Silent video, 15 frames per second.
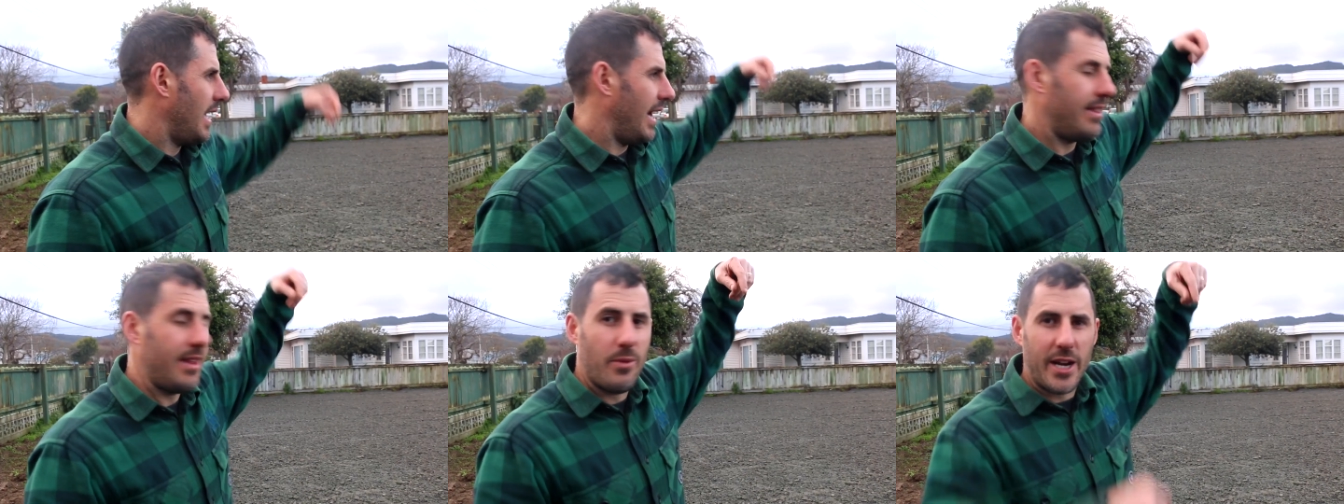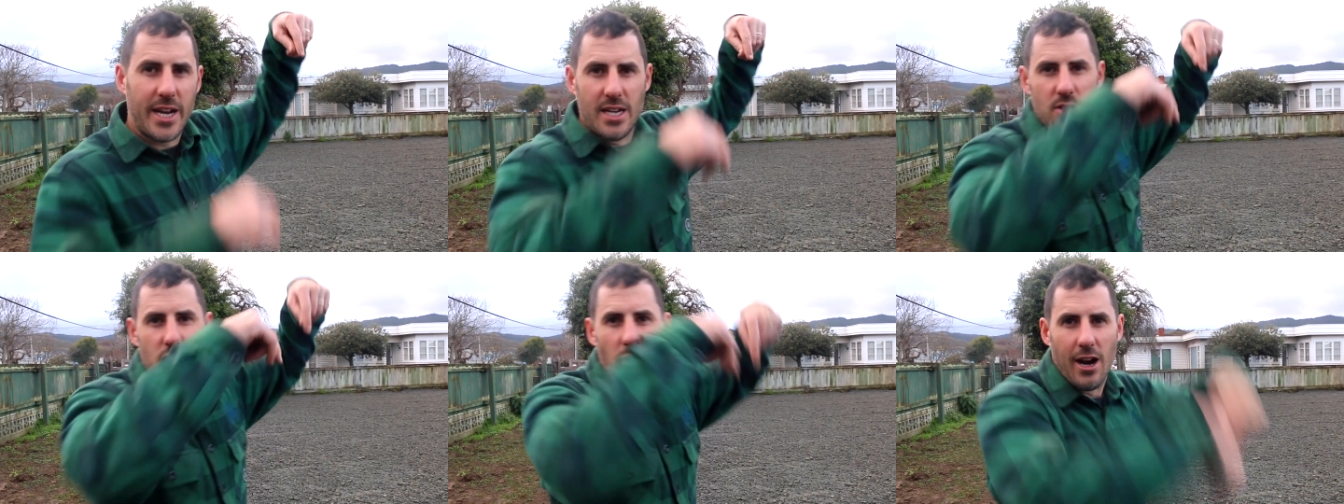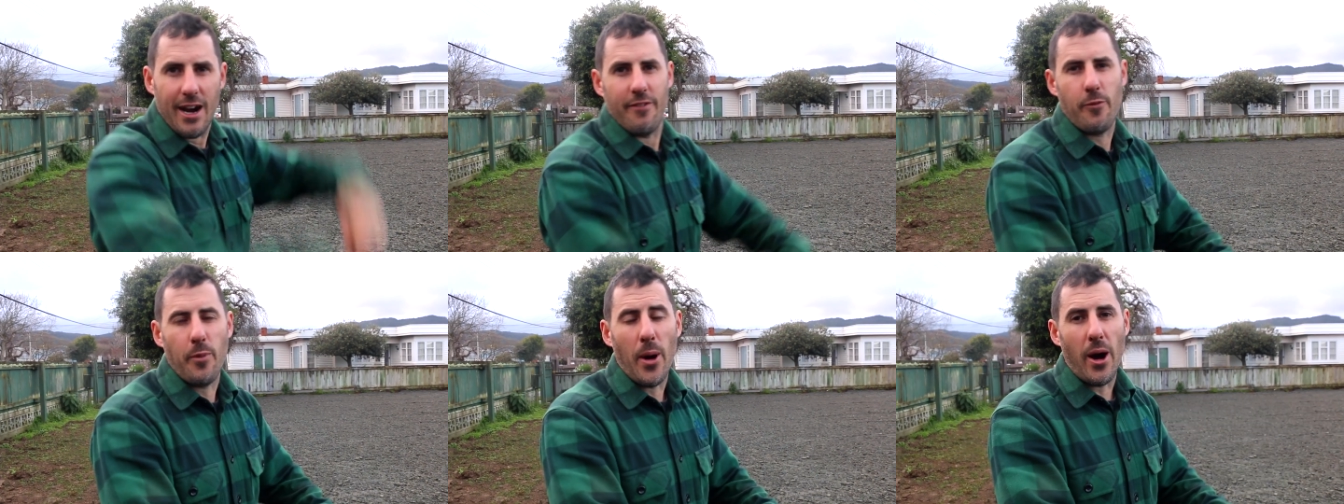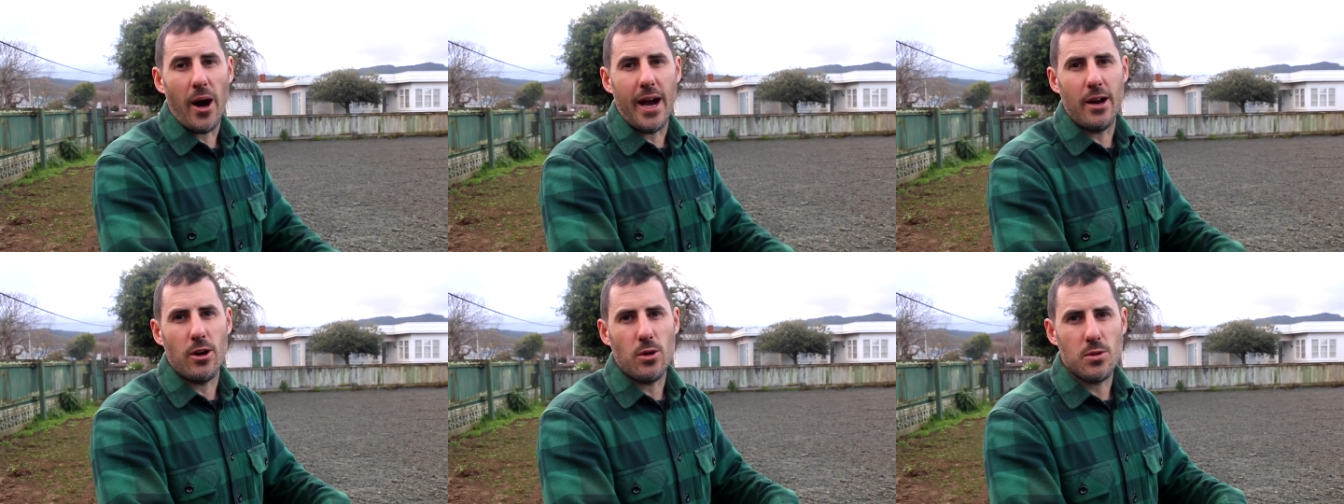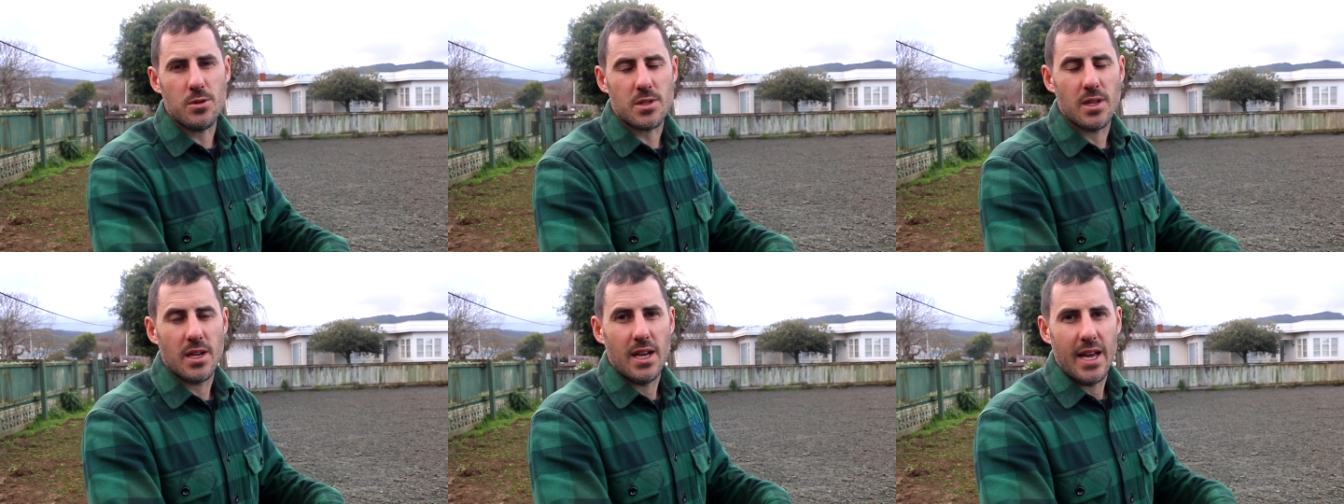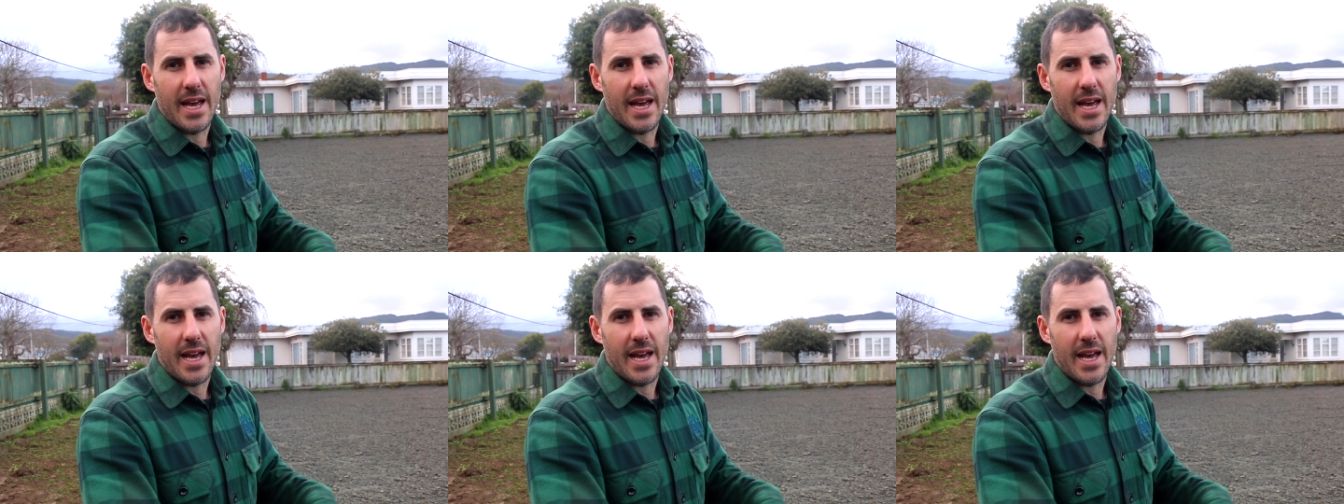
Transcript: and then we're going to drive piles